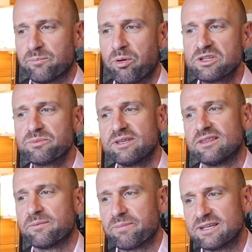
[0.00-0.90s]
possibly
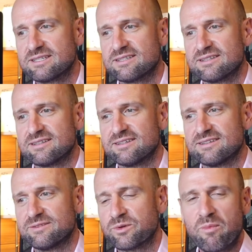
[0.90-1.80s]
the best
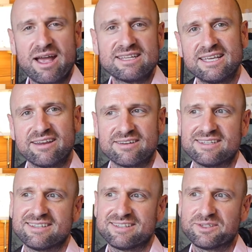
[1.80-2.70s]
reminder here
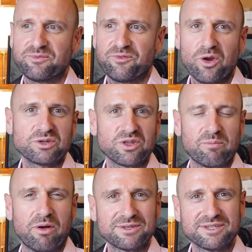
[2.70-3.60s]
is to focus on the
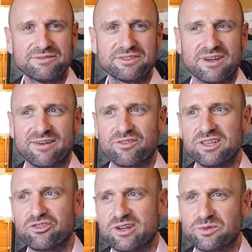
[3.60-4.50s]
positives. I've
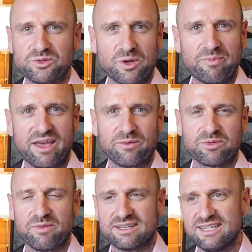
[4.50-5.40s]
really tried to adopt that
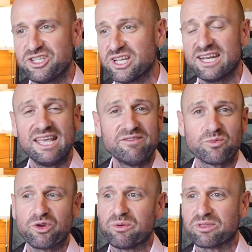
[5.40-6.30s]
with my teaching and even
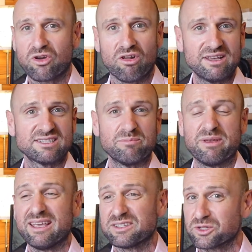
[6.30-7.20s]
working with colleagues and
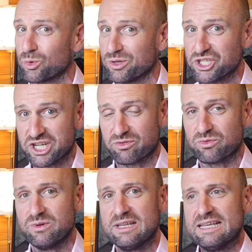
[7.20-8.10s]
being in school in
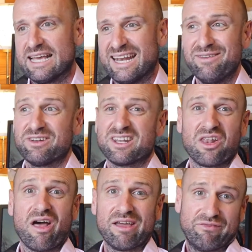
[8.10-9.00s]
general and even in
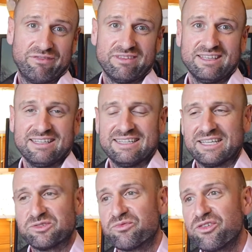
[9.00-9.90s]
life.
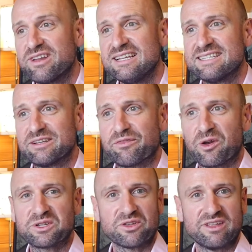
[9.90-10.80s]
It's very easy to
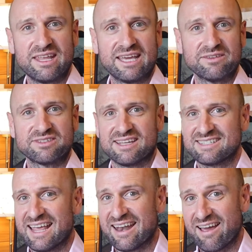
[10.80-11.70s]
focus on the negatives. They
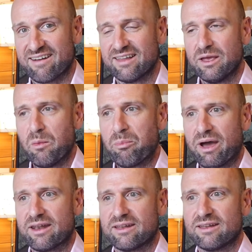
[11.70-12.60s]
stand out.
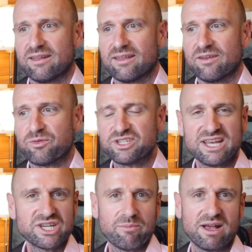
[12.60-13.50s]
But if we
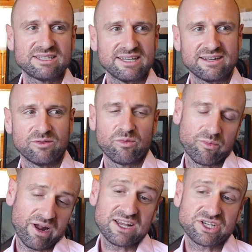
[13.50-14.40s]
change our mindset, or
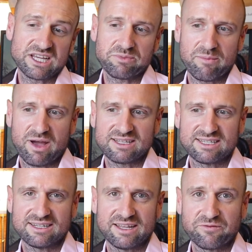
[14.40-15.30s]
when I changed my
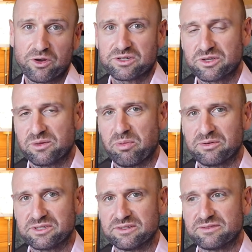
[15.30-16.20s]
mindset and focused on the
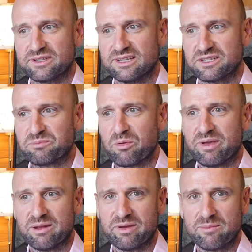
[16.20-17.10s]
positives, it just put
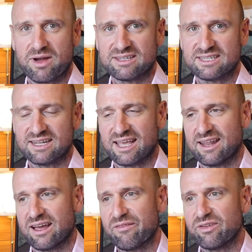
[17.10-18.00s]
me in a better mindset
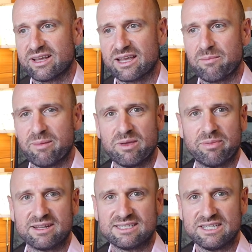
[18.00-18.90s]
and I feel like it made me a
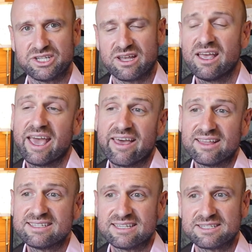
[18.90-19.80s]
better teacher. And at
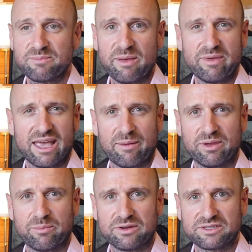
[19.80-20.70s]
least it's made me a
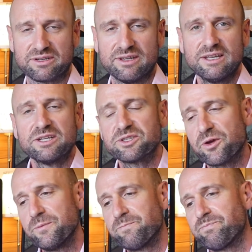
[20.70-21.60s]
happier person.
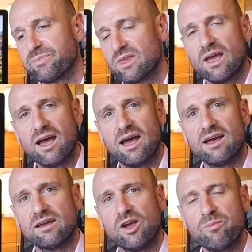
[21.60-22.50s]
So
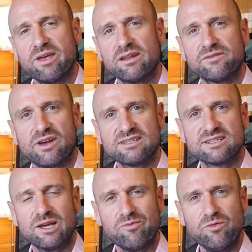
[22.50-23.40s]
I hope that advice
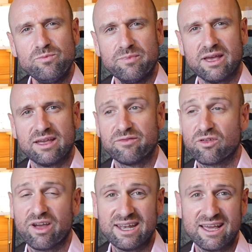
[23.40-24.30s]
is helpful. If you've
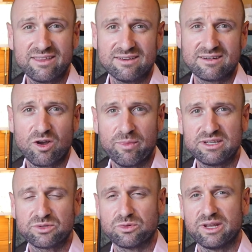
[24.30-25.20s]
got any other
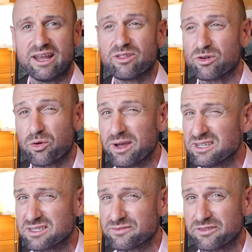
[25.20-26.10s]
comments or any other
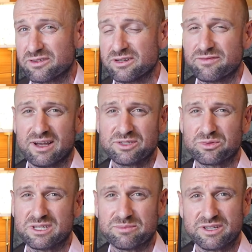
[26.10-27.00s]
requests for advice
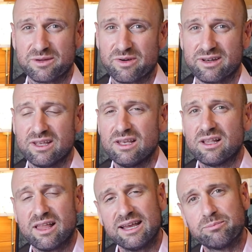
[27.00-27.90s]
or tips that you might
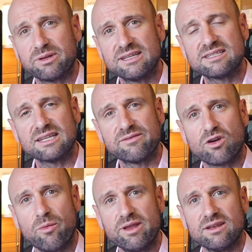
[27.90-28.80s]
like, please leave a
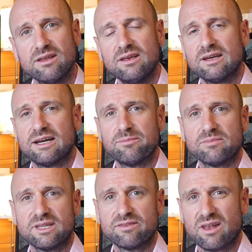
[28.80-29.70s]
comment.
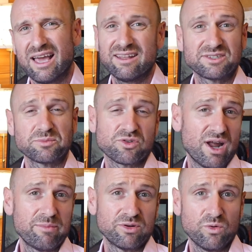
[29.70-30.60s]
Leave a like and a
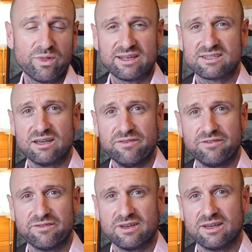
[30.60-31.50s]
subscribe and all that
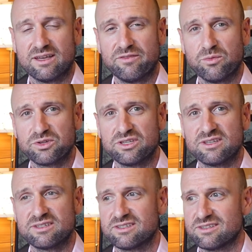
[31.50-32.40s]
stuff. If you're watching
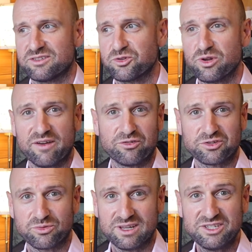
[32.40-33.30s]
this soon after
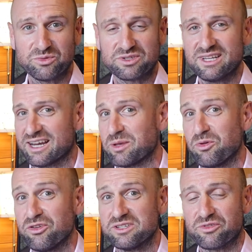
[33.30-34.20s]
it's released, you'll see our
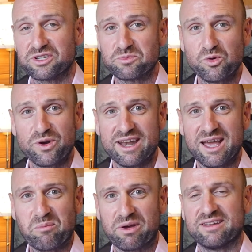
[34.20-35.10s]
community is very small right
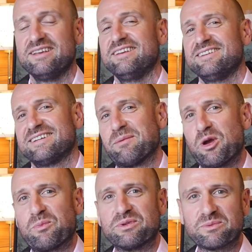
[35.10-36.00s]
now, but I'm
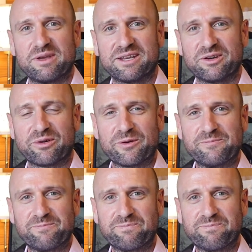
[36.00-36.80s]
hoping to make it grow.